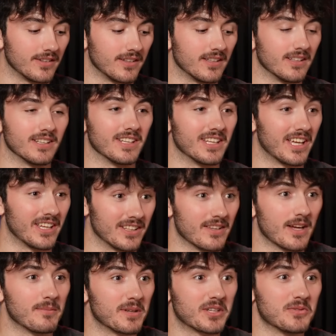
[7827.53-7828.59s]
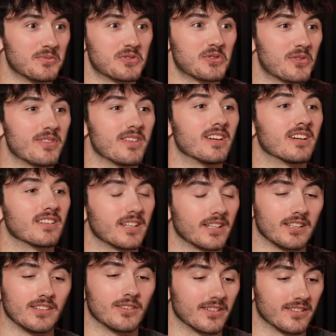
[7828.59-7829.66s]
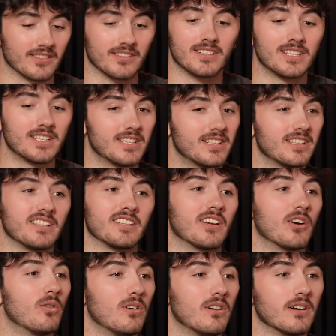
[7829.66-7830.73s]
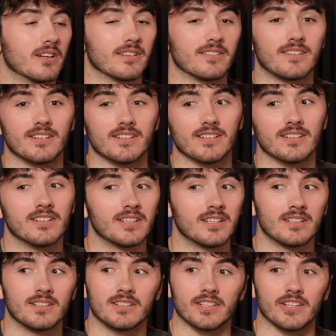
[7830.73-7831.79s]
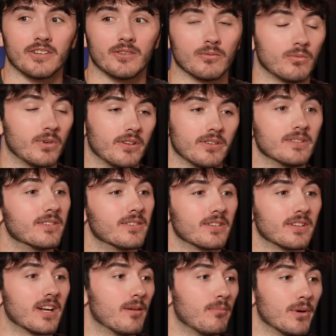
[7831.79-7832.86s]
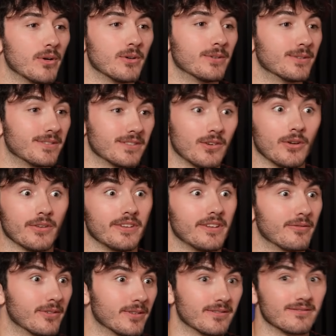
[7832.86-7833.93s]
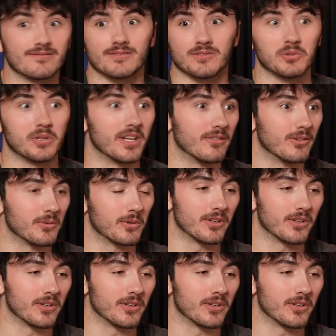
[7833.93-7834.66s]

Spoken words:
hunting, and that becomes your thing. Like you go on into whether it's you got bows and all the different whatever